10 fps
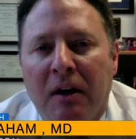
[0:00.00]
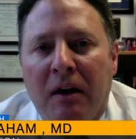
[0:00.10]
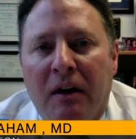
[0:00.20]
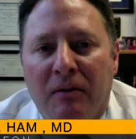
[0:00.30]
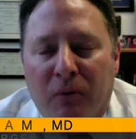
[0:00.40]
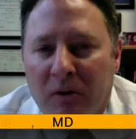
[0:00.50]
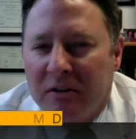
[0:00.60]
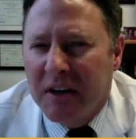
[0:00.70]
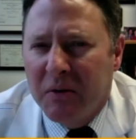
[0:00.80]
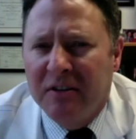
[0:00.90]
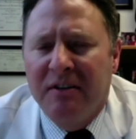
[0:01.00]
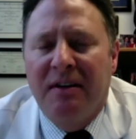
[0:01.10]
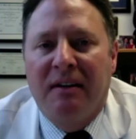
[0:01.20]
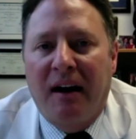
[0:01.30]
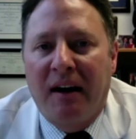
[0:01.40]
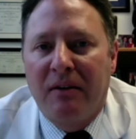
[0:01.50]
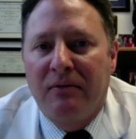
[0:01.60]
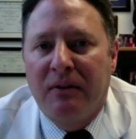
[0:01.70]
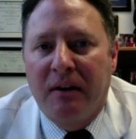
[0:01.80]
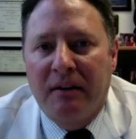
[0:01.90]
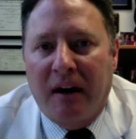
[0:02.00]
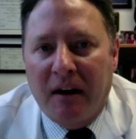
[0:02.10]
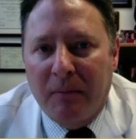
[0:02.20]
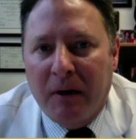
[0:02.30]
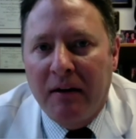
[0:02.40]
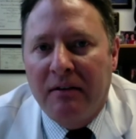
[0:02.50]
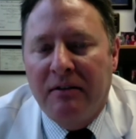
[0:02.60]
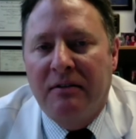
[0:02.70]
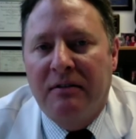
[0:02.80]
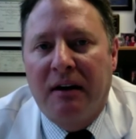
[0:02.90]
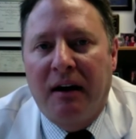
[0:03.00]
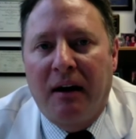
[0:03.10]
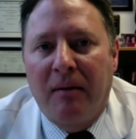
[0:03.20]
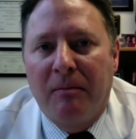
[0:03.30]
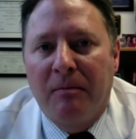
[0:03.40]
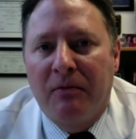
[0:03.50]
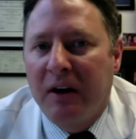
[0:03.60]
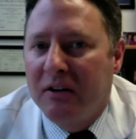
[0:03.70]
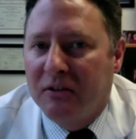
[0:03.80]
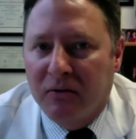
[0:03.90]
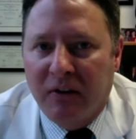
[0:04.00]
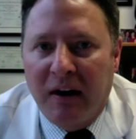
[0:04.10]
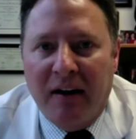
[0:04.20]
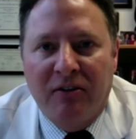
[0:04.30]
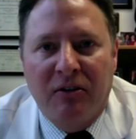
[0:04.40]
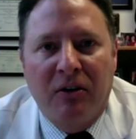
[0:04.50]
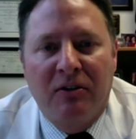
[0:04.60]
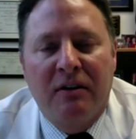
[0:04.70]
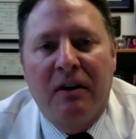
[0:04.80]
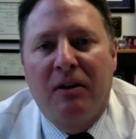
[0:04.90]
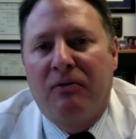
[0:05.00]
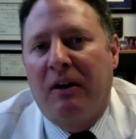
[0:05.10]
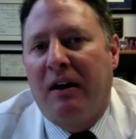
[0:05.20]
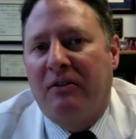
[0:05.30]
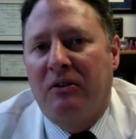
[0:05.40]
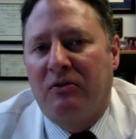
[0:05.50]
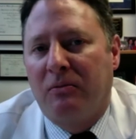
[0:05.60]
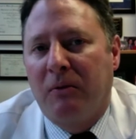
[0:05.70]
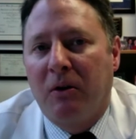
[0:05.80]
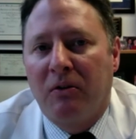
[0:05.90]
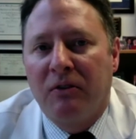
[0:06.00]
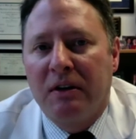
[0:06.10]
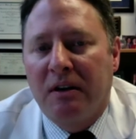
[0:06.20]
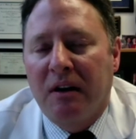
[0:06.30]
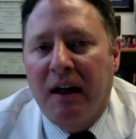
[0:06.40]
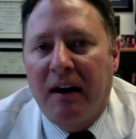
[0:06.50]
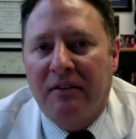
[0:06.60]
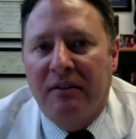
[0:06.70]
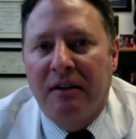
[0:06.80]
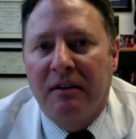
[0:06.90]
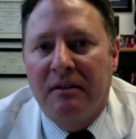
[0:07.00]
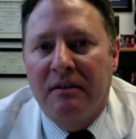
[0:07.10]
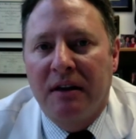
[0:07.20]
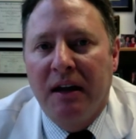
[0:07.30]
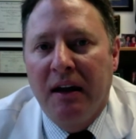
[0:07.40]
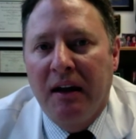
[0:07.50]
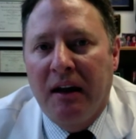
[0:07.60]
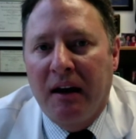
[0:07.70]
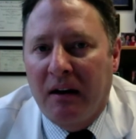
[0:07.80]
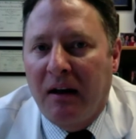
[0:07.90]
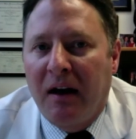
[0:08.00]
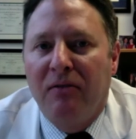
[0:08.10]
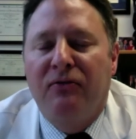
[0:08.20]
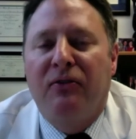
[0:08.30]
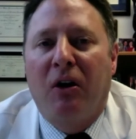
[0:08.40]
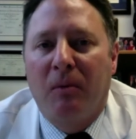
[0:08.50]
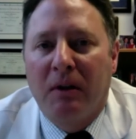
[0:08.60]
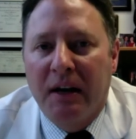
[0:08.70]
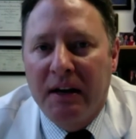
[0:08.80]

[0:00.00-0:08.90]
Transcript: Unfortunately, we see a lot of dog bites, um, facial fractures, and other fractures from motor vehicle accidents, and a lot of farm related